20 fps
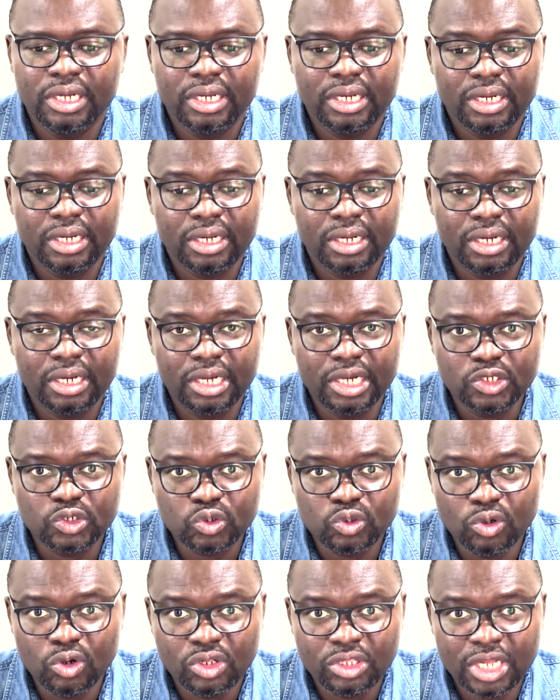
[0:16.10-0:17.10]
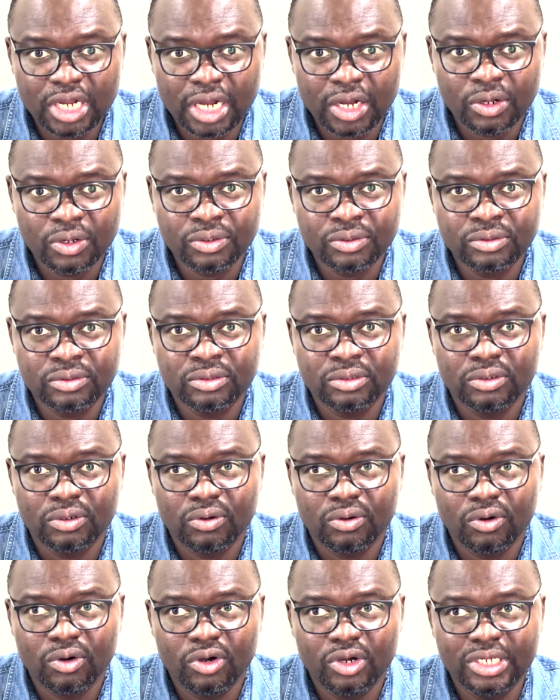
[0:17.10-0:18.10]
a slowdown
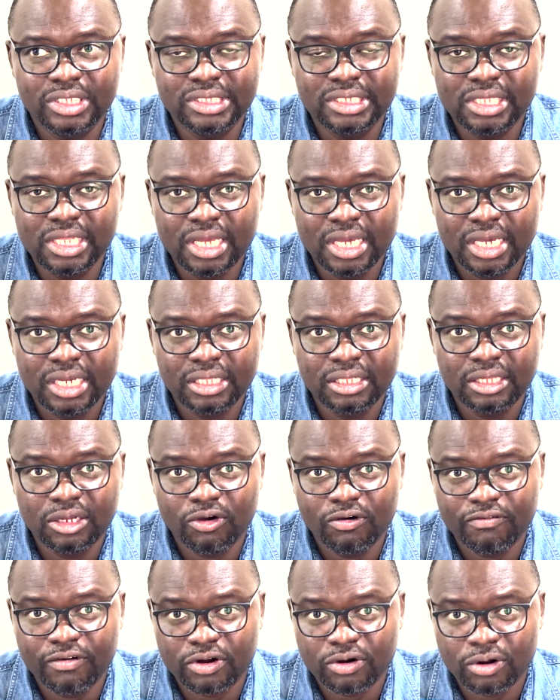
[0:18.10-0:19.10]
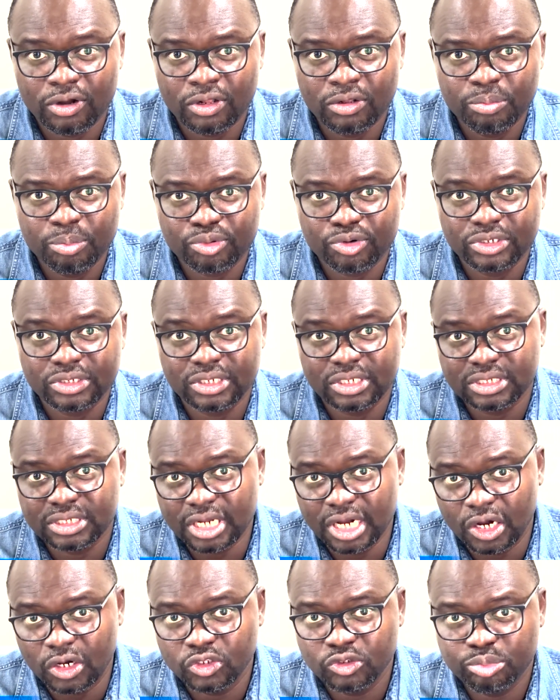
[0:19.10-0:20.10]
or a delay in the overall process
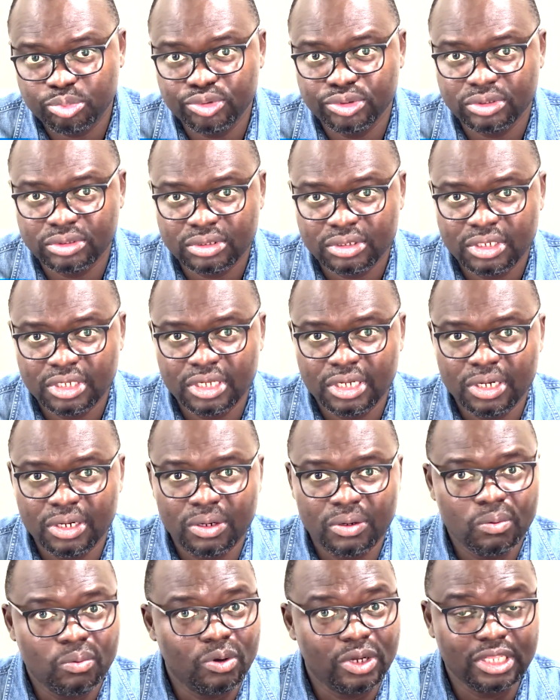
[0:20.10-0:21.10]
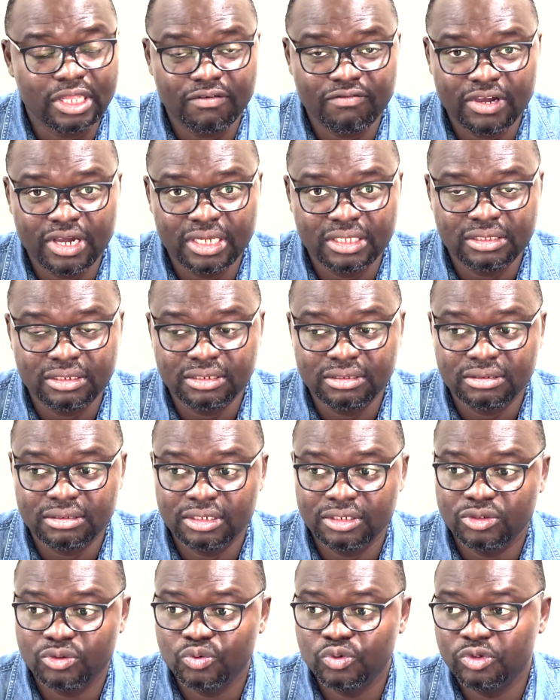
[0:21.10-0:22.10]
output. Whatever it is,
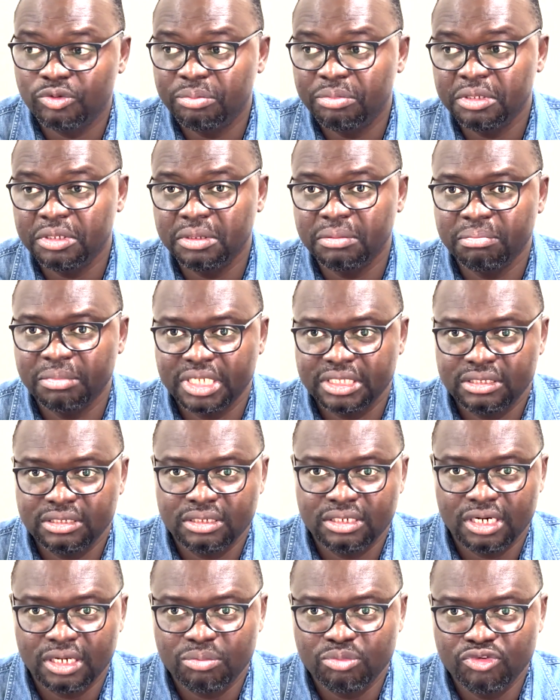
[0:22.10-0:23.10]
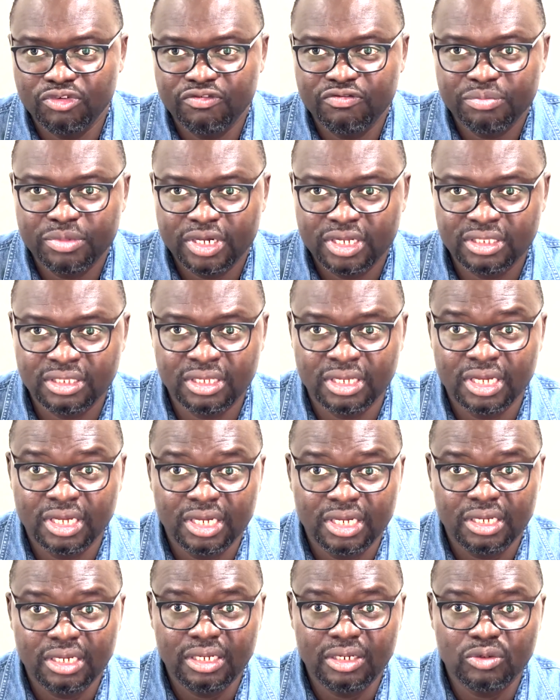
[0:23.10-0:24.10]
it could be material movement,
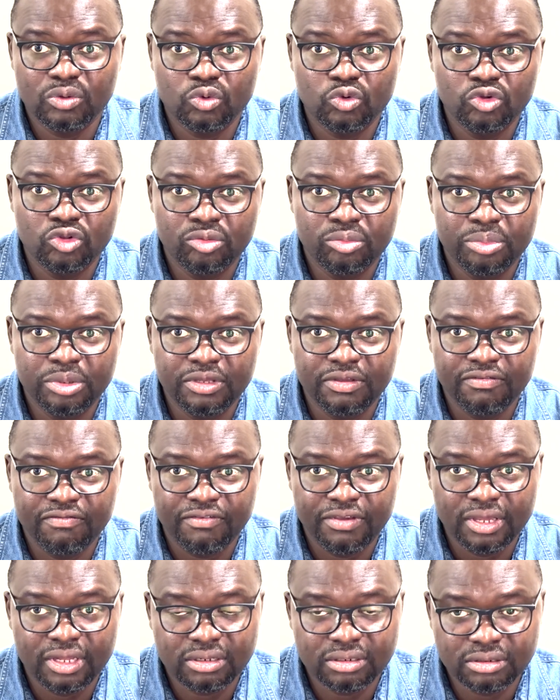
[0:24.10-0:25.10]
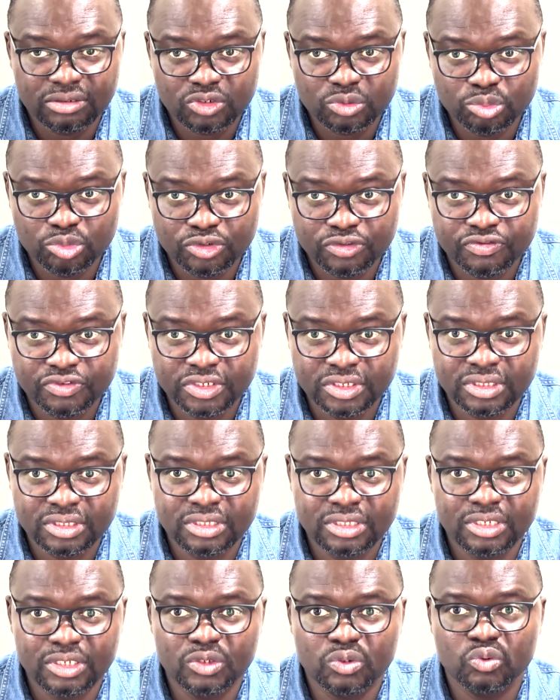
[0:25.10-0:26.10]
it could be vehicles
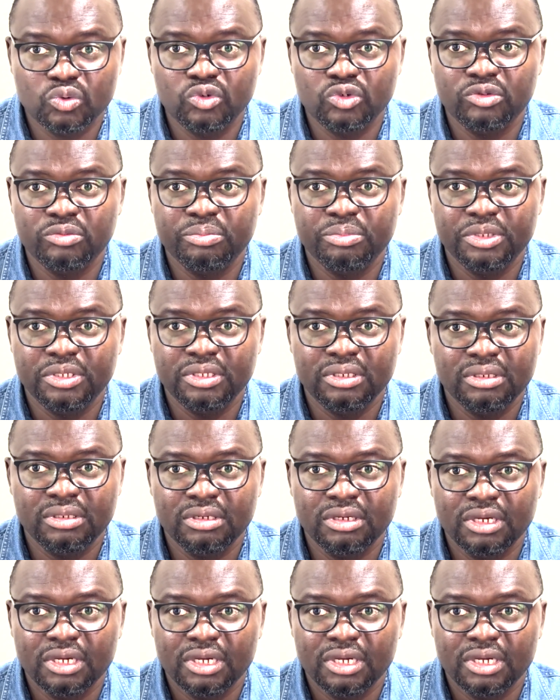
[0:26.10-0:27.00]
moving, it could be